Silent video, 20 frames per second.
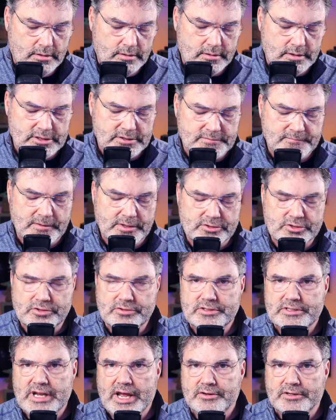these
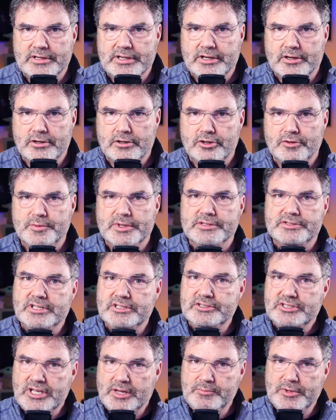features down here a little bit.
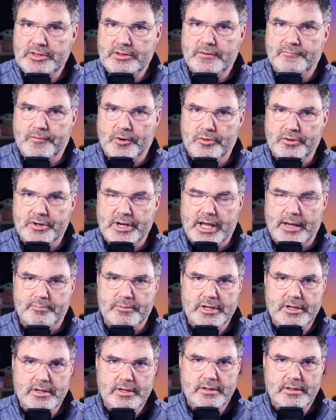Since I'm in the phone app,